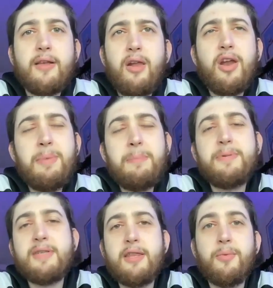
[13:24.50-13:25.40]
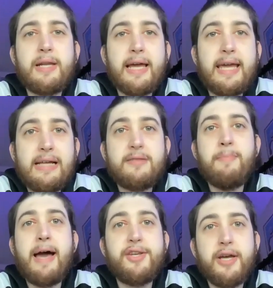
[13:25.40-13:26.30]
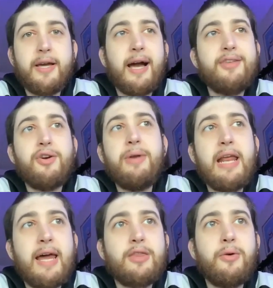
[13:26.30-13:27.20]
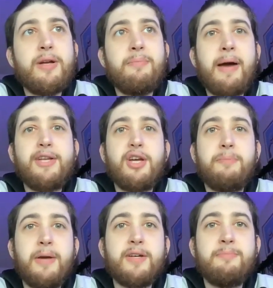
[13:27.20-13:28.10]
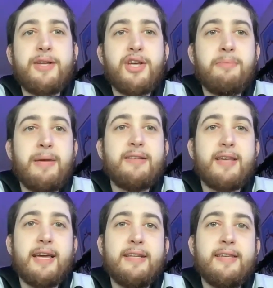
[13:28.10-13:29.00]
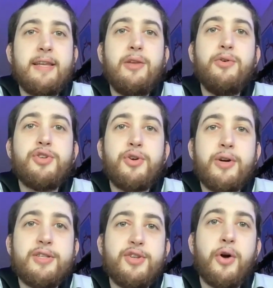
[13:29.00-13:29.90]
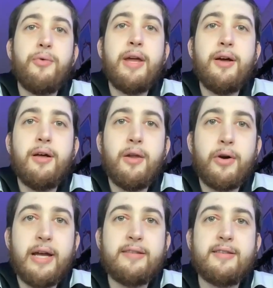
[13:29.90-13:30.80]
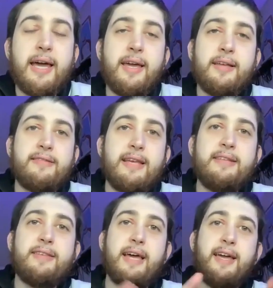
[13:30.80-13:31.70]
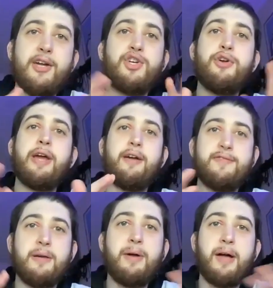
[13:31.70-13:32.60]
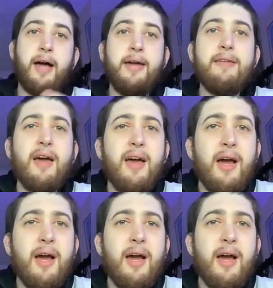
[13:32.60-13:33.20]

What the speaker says: a lot of people say the word like it's magic. I don't really like the word magic, because magic means like it's an illusion, or it's not real, or it's like a trick of some kind.